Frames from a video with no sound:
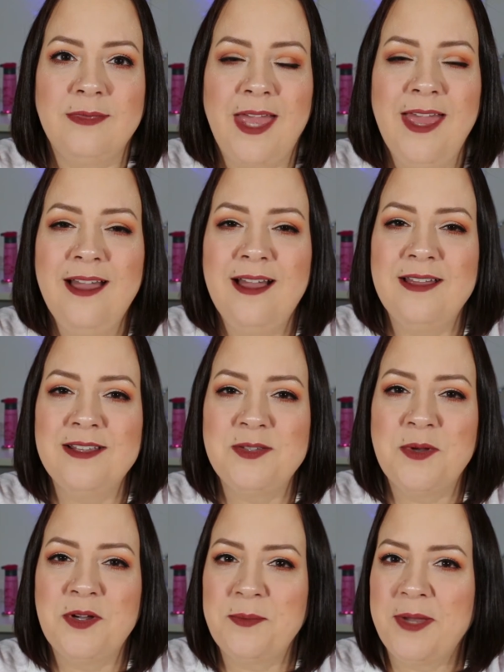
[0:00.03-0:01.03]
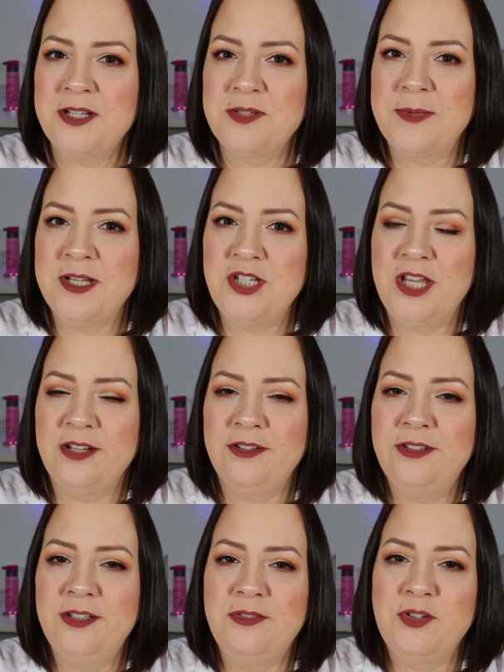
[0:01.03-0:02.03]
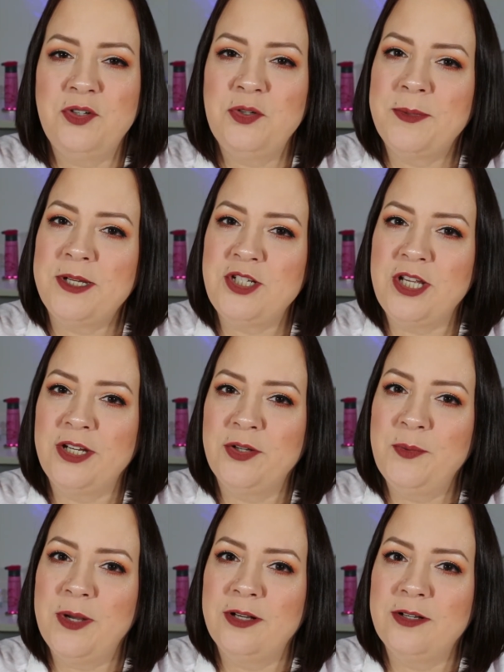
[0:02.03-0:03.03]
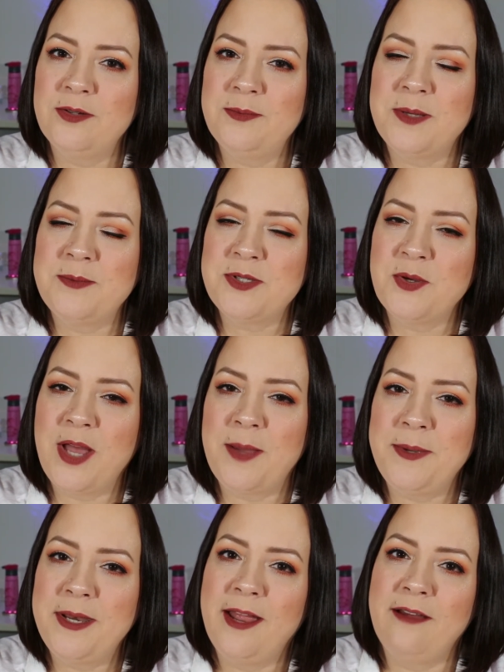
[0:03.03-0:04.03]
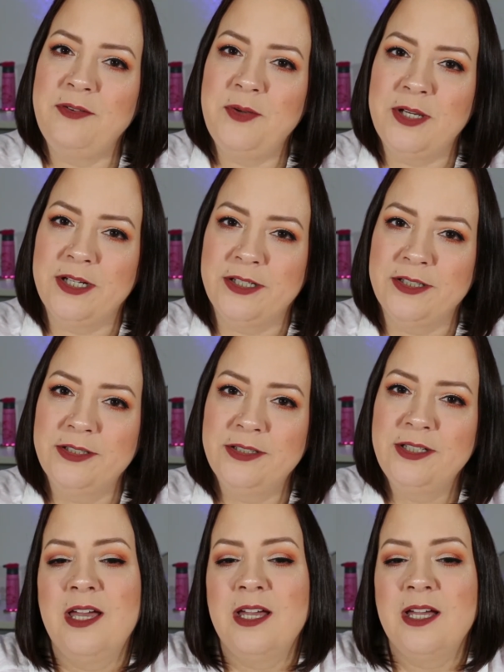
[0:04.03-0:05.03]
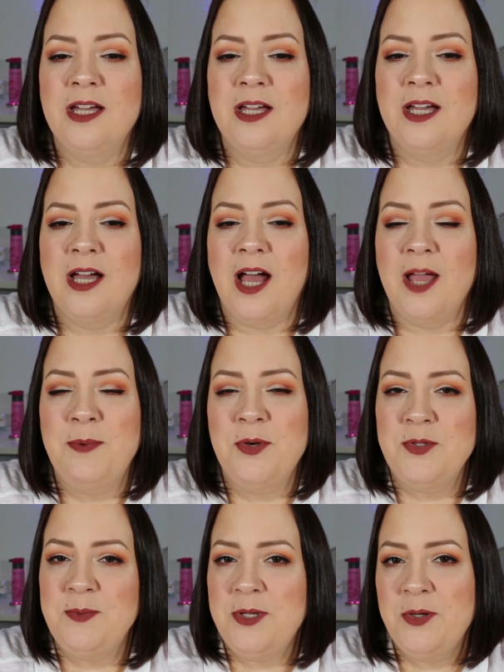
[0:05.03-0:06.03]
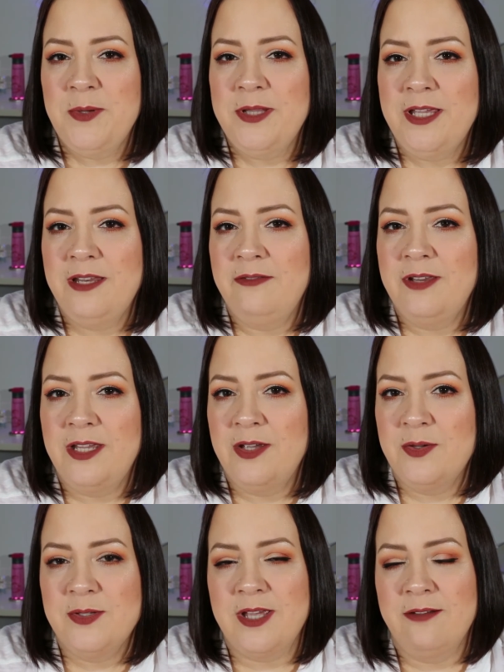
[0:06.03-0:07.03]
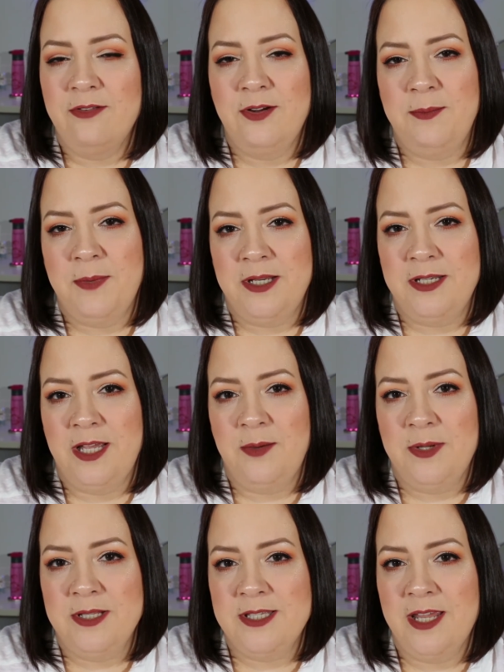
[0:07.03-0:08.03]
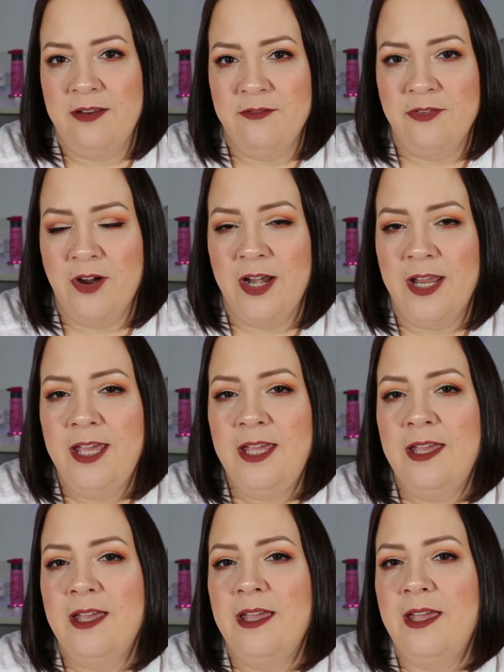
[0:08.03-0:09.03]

Hey guys, welcome back to my channel. If you're new to my channel, welcome. I'm so happy to have you here. I post beauty related videos every Monday, Wednesday, and Friday,